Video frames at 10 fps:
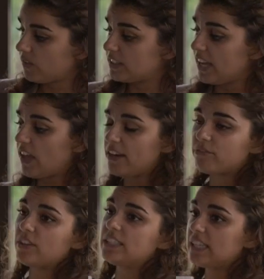The deadline
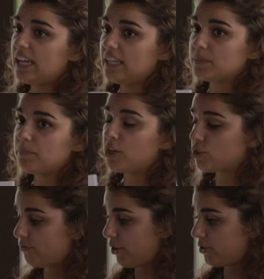for this is
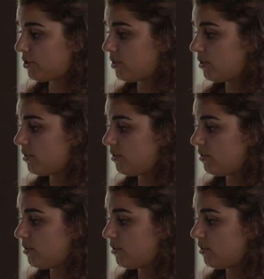March 1st.